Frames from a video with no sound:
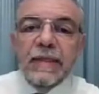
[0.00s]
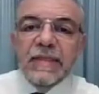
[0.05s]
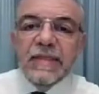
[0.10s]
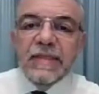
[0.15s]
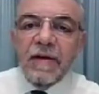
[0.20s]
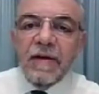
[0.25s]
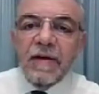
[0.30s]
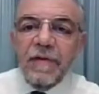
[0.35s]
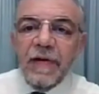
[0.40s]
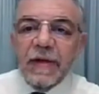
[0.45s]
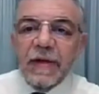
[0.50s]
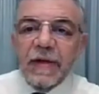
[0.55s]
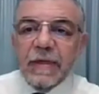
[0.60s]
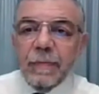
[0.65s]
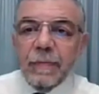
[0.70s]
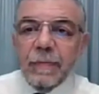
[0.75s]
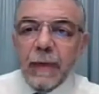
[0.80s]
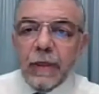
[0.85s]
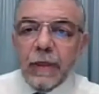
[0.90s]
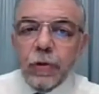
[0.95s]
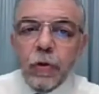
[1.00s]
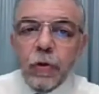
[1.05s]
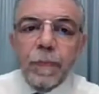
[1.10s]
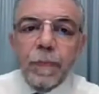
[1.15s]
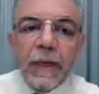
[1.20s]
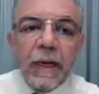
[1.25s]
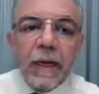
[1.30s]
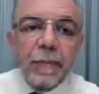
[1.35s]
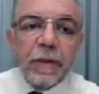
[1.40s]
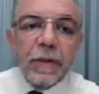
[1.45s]
It is affected by two
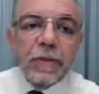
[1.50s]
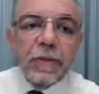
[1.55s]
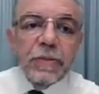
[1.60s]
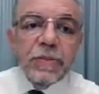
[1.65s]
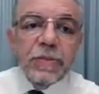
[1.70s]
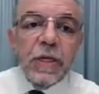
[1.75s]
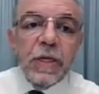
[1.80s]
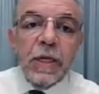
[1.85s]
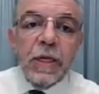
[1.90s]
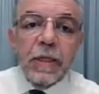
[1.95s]
parameters.